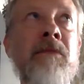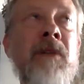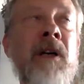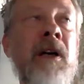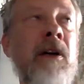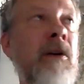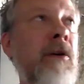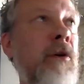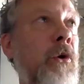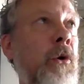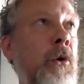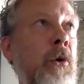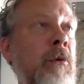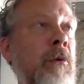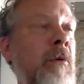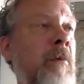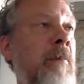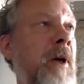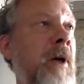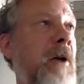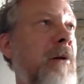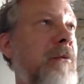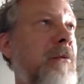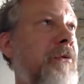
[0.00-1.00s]
I don't know
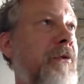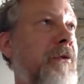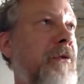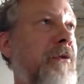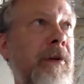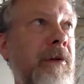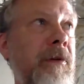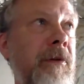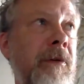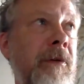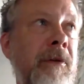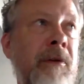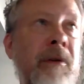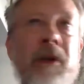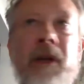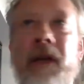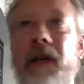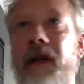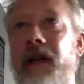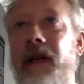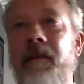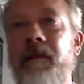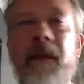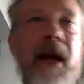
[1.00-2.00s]
about
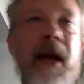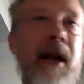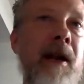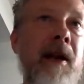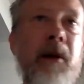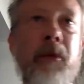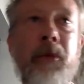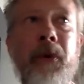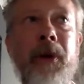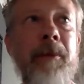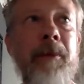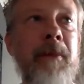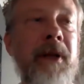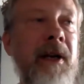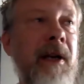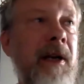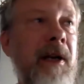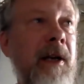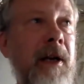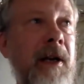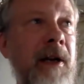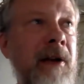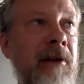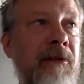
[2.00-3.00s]
men and women
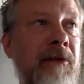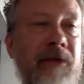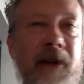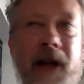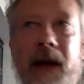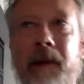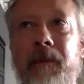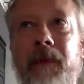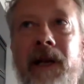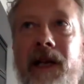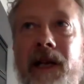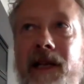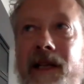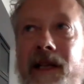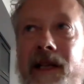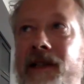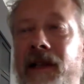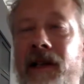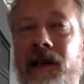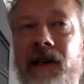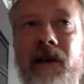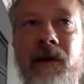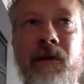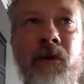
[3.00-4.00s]
and families
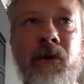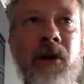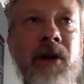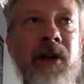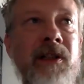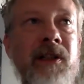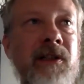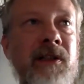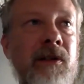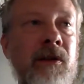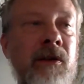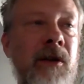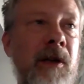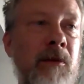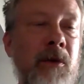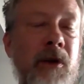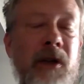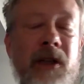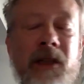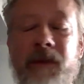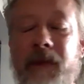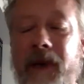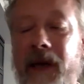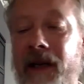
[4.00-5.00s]
and what is good and
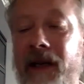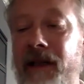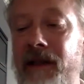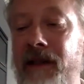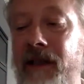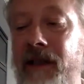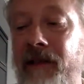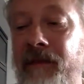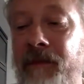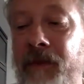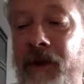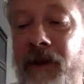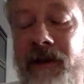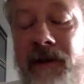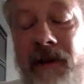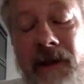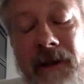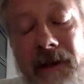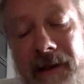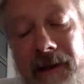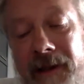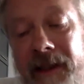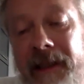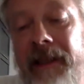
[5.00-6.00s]
what is bad and stuff. But
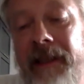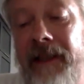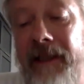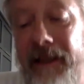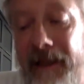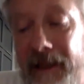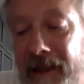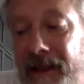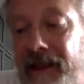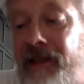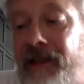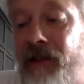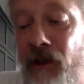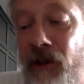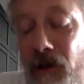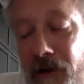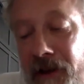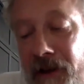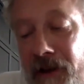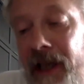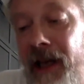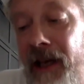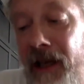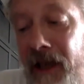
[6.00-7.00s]
so
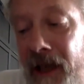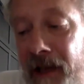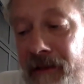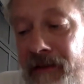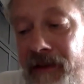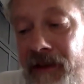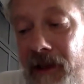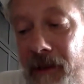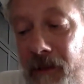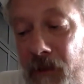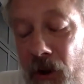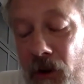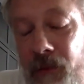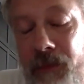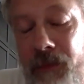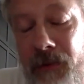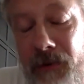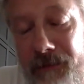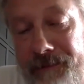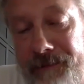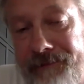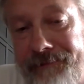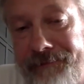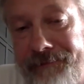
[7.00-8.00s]
yeah, I have some hope.